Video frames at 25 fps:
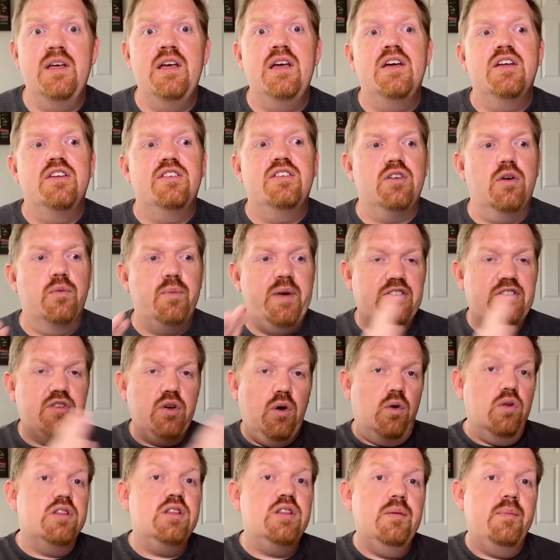So we
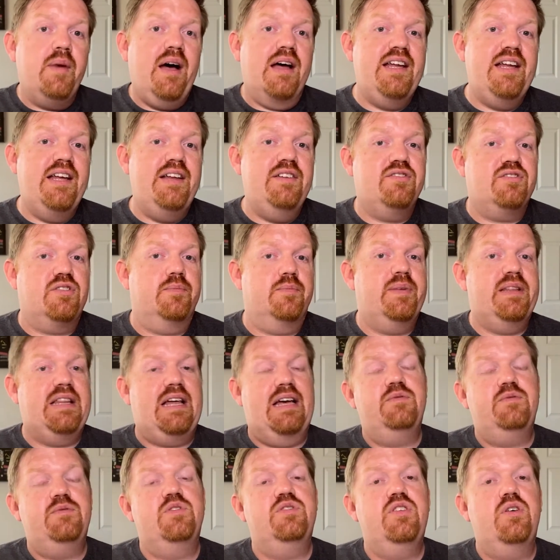told them on Easter, but
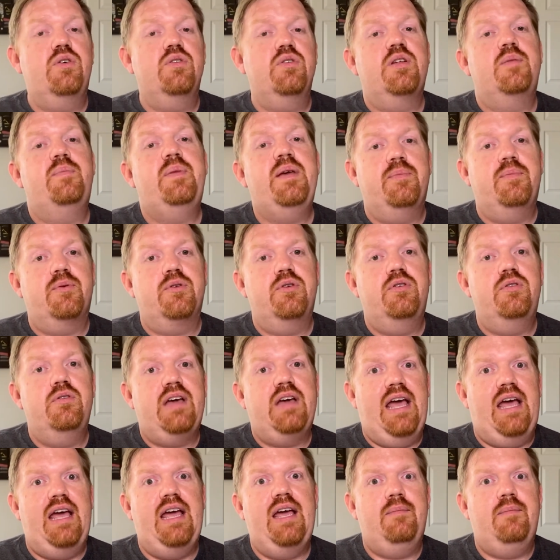that was the only people who
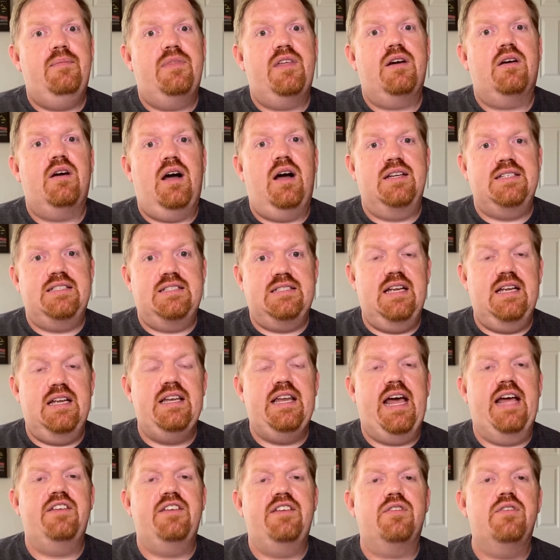came there on
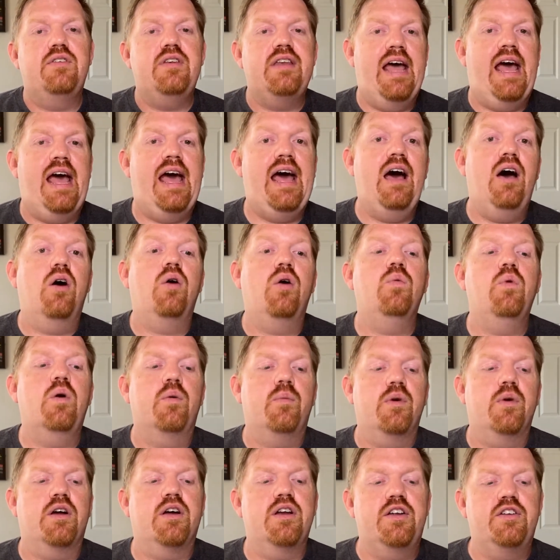Sunday. So now
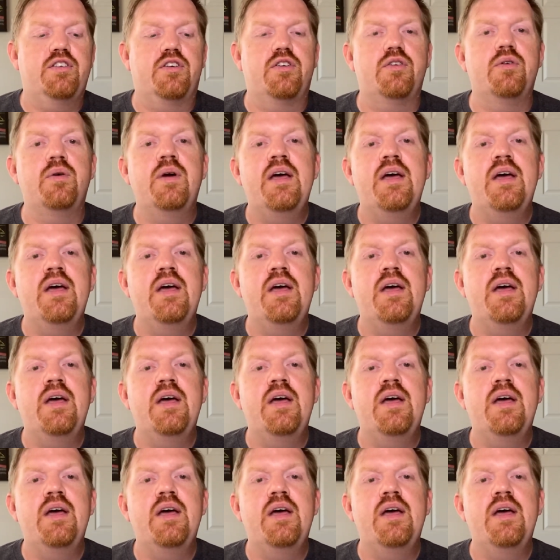what we're going to do